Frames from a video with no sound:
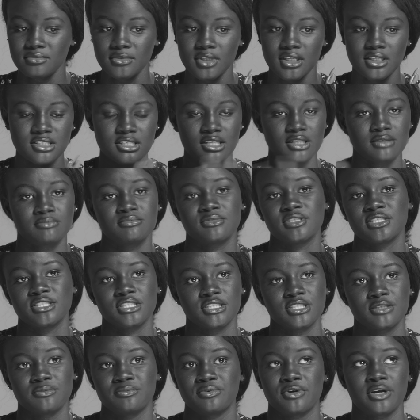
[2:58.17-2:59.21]
skin
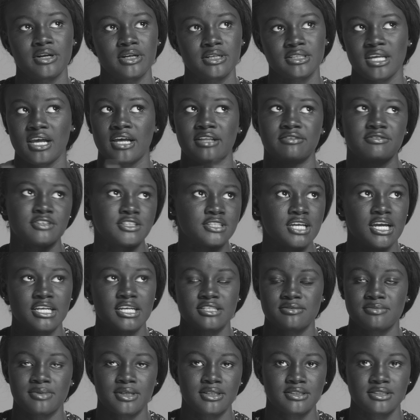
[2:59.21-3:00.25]
bleaching product
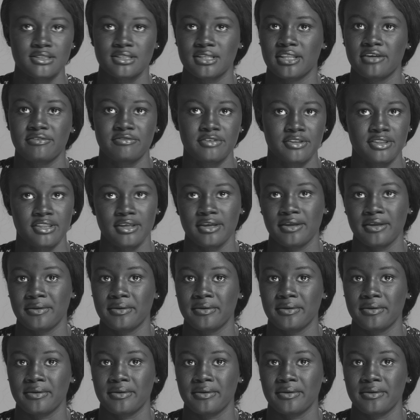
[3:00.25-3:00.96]
advertisements and everything